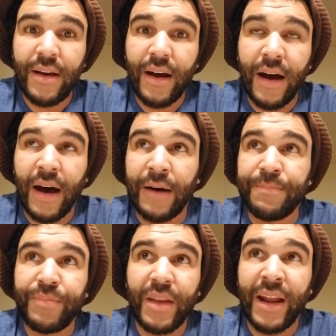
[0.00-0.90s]

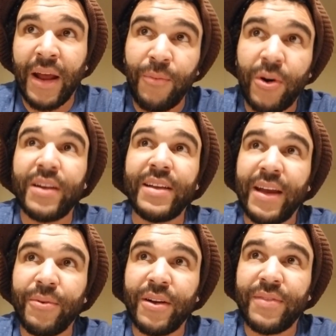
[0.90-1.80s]
and I wanted to
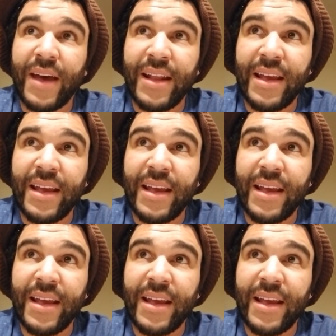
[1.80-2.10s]
get rid of that,